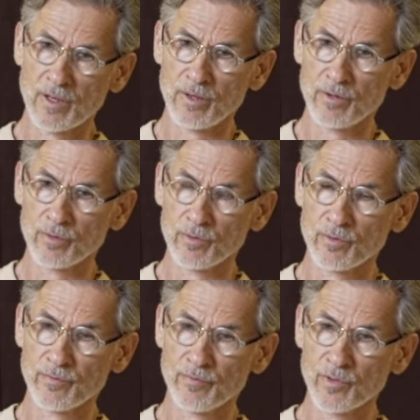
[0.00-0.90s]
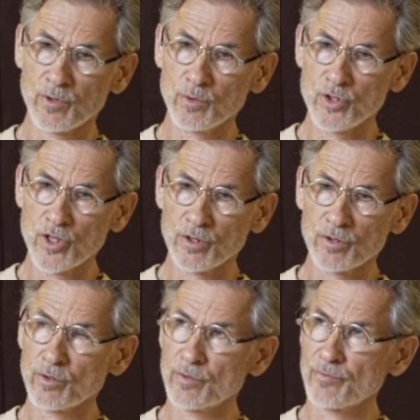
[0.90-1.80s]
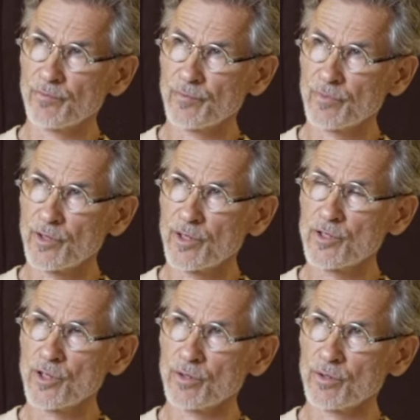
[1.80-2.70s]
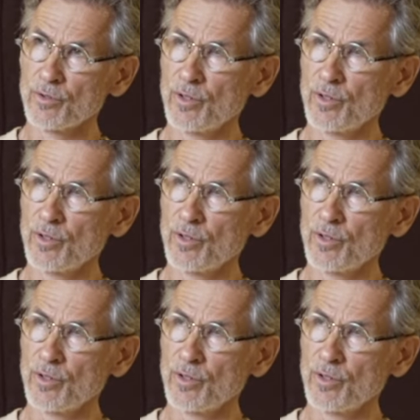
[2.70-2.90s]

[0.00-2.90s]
you know, Duecento, Trecento,